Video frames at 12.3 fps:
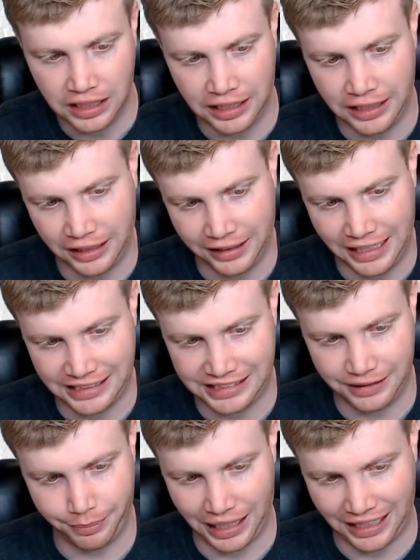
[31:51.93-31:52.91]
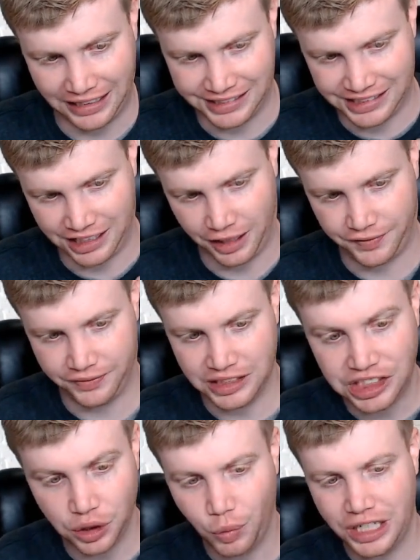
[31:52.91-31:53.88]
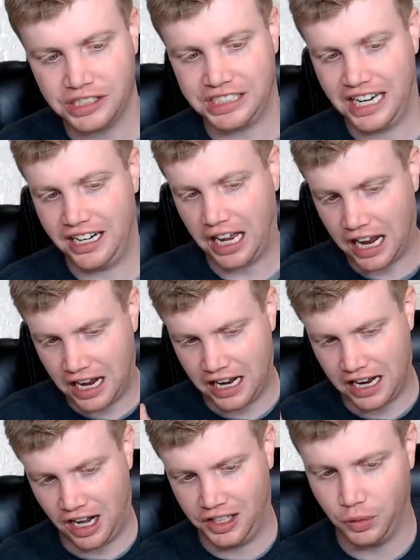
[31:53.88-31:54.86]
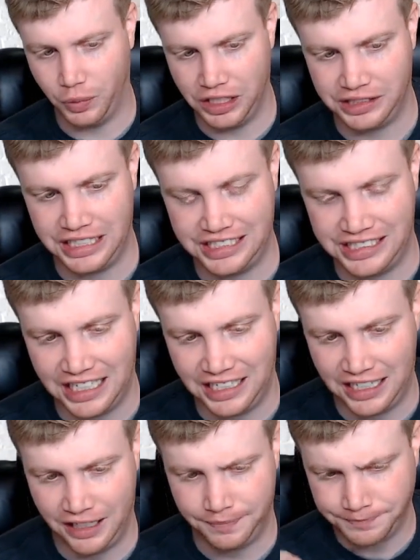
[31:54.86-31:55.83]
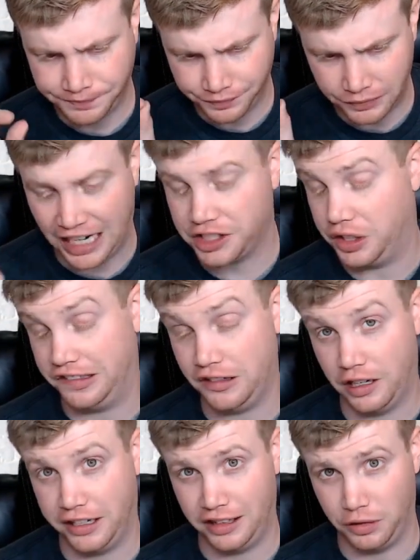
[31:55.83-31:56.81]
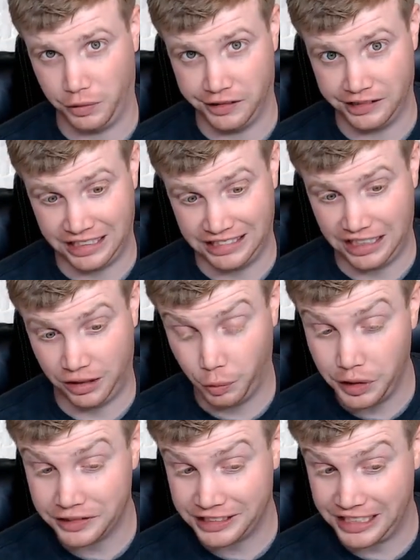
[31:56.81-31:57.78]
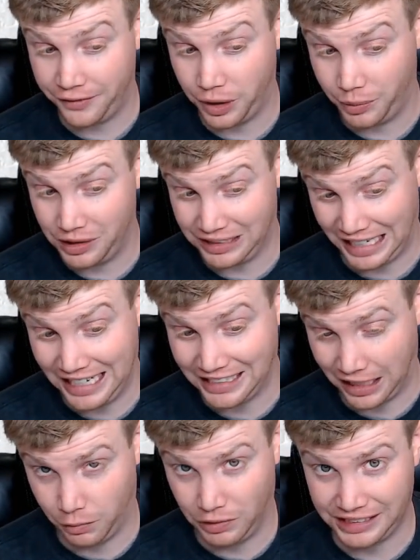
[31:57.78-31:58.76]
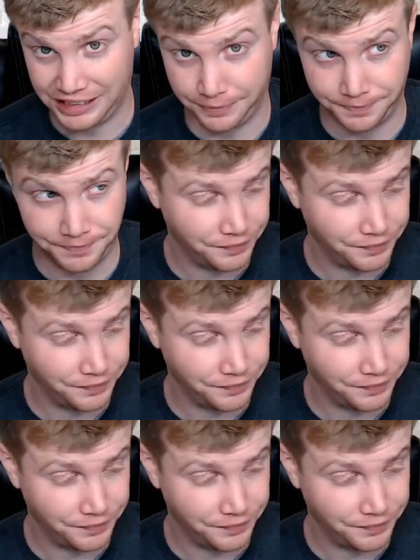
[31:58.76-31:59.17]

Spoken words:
That's the band stuff. So Windows 10, on the Windows 10 side again, actually, sorry, not the Windows 10 side, the Windows 7 and Windows 8.1 side.